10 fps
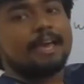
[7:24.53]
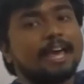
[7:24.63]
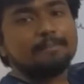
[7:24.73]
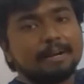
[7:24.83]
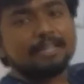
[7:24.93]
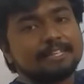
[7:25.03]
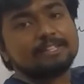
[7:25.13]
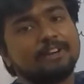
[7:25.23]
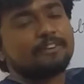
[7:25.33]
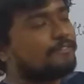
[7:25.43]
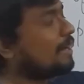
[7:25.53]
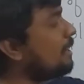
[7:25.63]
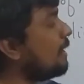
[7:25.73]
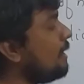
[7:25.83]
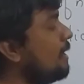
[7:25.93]
and multicellular
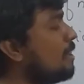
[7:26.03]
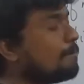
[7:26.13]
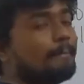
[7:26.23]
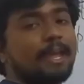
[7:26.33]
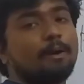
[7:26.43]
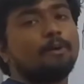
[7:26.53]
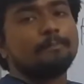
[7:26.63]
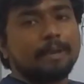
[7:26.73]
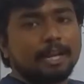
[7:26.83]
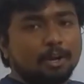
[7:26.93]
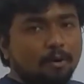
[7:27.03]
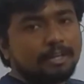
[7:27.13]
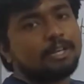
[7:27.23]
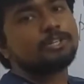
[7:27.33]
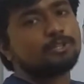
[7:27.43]
fungi, may or may
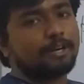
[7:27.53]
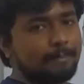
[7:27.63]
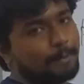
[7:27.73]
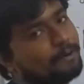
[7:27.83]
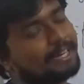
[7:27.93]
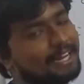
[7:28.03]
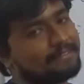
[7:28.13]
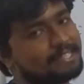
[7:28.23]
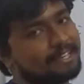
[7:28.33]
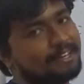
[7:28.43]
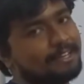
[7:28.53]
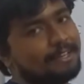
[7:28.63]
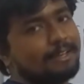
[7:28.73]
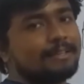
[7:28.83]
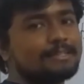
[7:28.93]
not show diplontic life cycle.
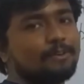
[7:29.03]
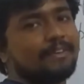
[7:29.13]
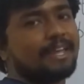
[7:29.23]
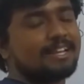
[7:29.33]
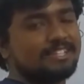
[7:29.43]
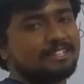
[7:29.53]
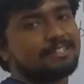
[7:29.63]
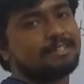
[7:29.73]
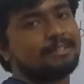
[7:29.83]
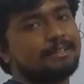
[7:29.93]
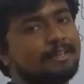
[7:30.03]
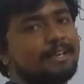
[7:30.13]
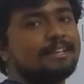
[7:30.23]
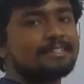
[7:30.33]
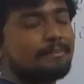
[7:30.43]
So we can just
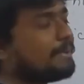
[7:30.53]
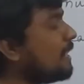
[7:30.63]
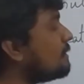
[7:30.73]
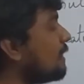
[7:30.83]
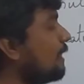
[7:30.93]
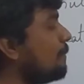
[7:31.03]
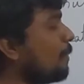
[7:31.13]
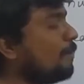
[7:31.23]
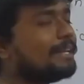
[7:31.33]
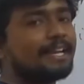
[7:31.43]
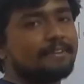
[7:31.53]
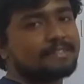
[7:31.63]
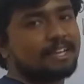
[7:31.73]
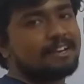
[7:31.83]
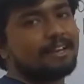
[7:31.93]
summarize that diplontic life
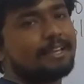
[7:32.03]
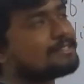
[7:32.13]
cycle is